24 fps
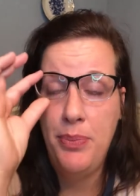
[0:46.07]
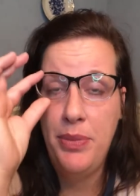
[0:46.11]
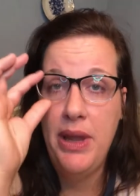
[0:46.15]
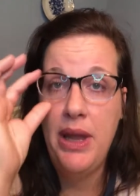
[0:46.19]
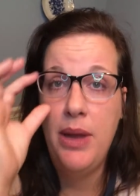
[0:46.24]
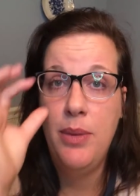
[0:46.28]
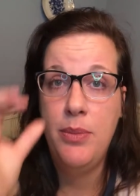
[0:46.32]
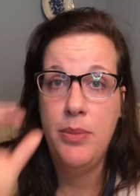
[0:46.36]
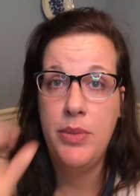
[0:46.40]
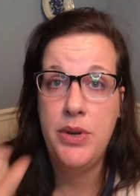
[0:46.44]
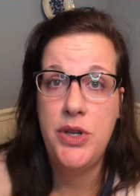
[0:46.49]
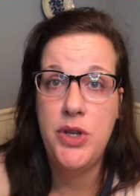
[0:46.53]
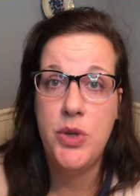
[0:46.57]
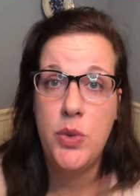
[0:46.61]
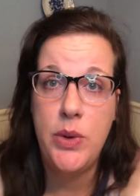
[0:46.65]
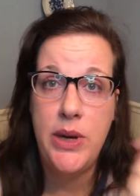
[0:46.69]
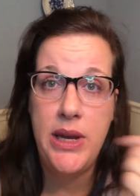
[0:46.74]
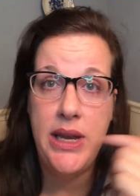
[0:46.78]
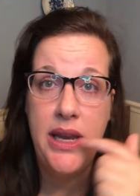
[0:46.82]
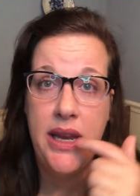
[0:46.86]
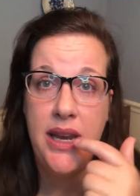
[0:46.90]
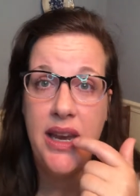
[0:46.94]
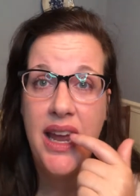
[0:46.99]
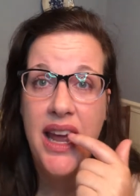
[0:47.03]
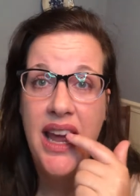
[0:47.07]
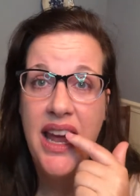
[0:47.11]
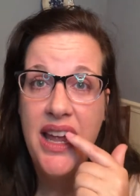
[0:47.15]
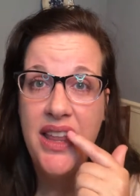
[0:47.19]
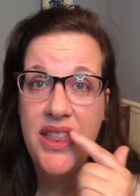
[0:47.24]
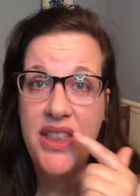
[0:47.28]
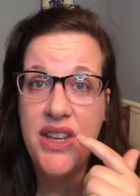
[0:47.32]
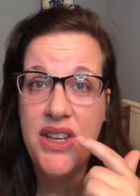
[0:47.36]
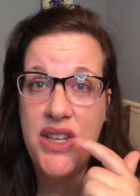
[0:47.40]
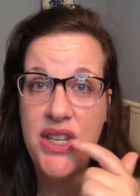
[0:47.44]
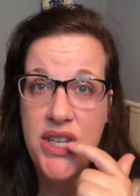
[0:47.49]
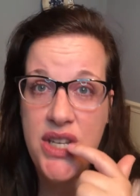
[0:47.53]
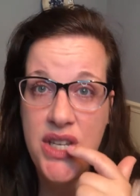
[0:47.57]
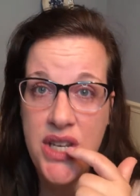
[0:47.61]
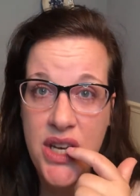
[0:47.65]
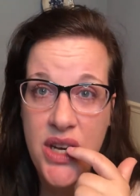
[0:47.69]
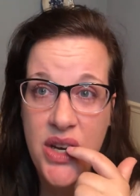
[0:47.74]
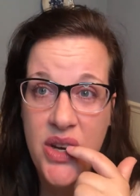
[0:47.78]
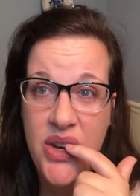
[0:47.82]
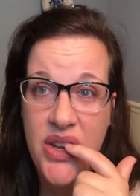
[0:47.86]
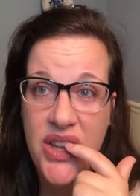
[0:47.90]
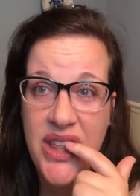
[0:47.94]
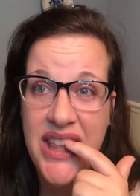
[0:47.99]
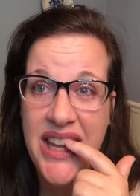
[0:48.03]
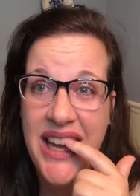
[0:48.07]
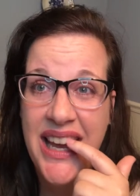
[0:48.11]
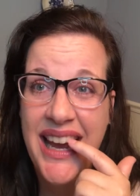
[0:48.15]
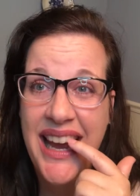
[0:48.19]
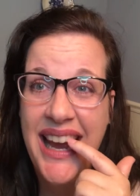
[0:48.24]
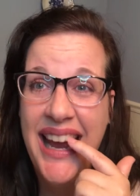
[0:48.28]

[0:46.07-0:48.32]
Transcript: in between the tooth